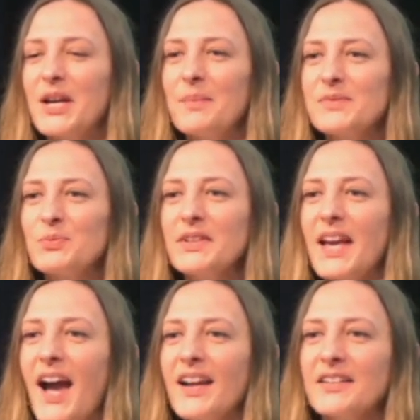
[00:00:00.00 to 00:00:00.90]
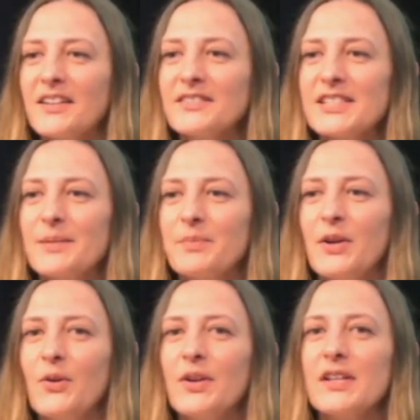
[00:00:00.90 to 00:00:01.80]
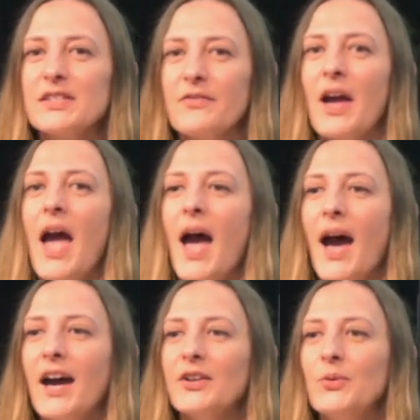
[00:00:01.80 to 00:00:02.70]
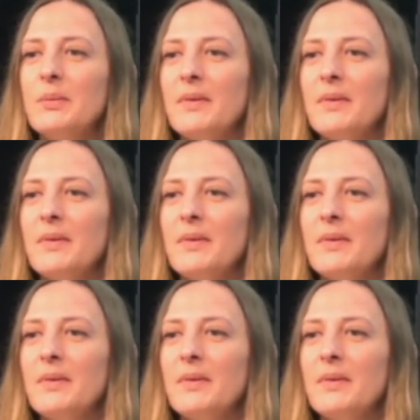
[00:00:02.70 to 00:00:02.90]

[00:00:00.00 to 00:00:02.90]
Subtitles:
becomes really high on our list of priorities of how do we